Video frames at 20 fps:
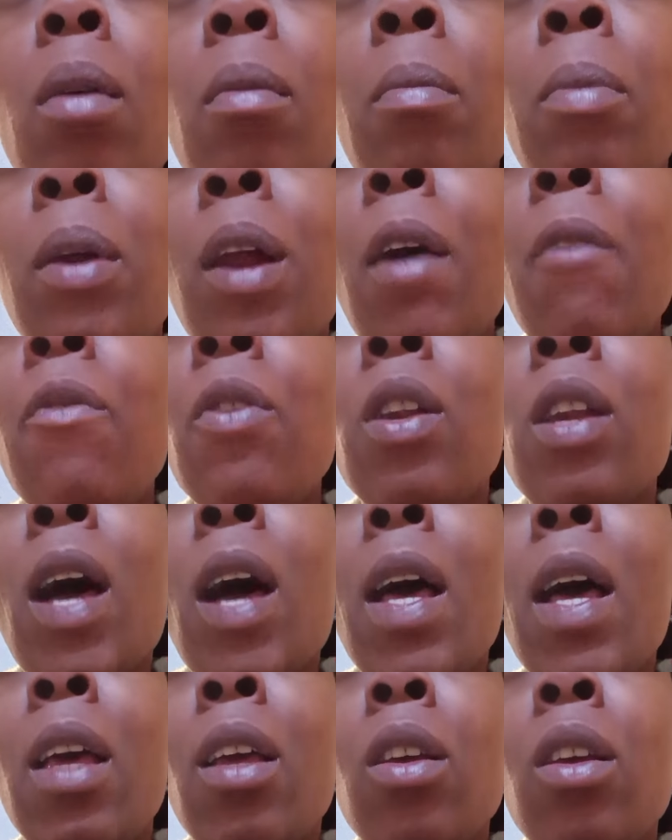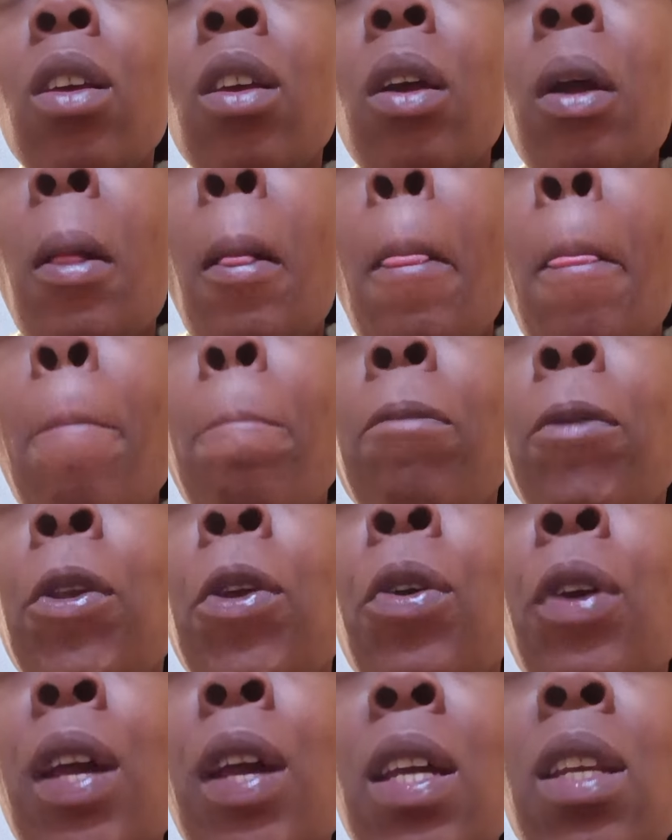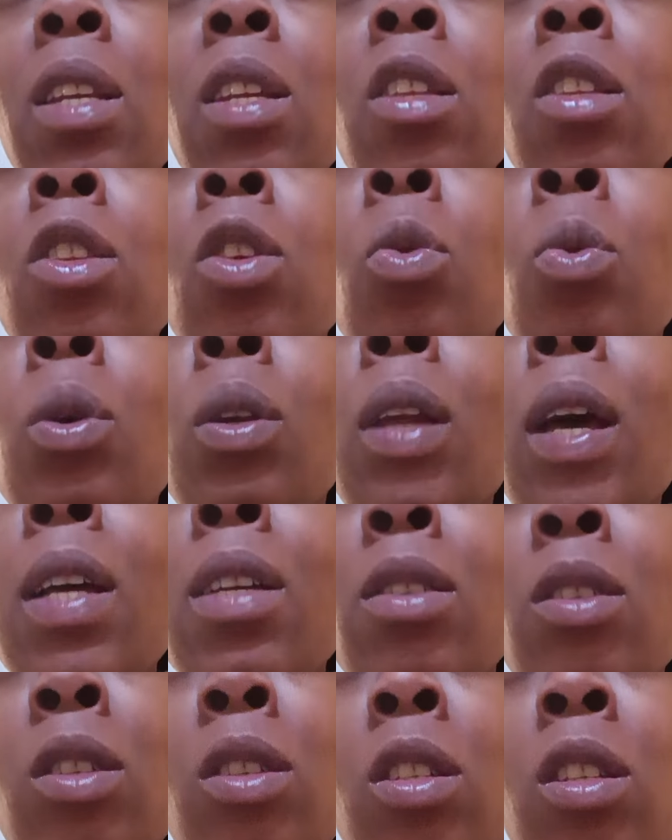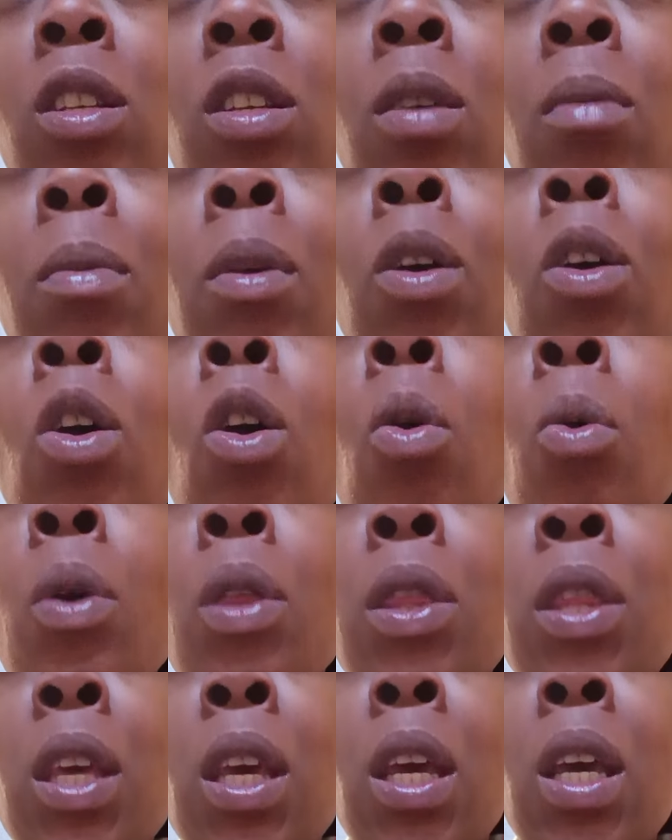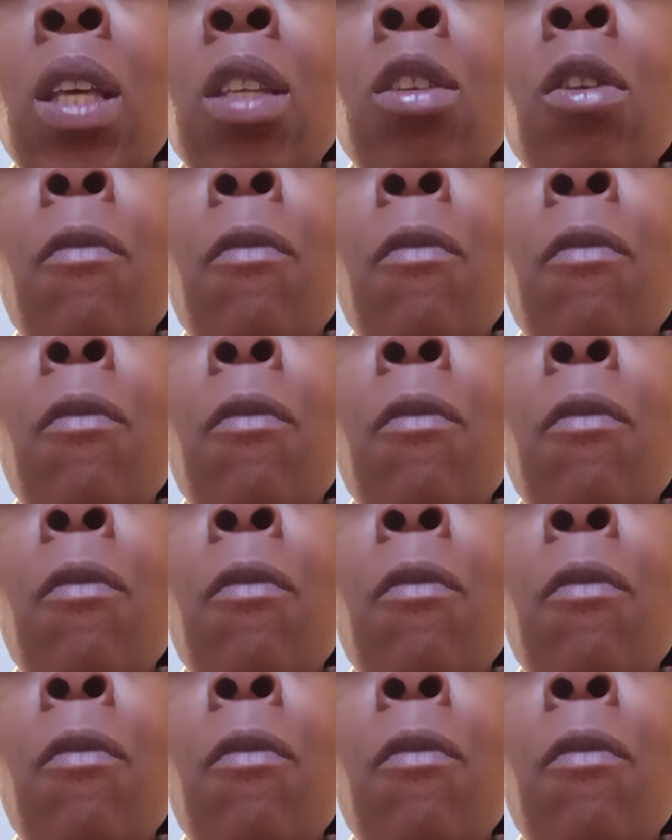But I feel like you're ending the relationship to go within, to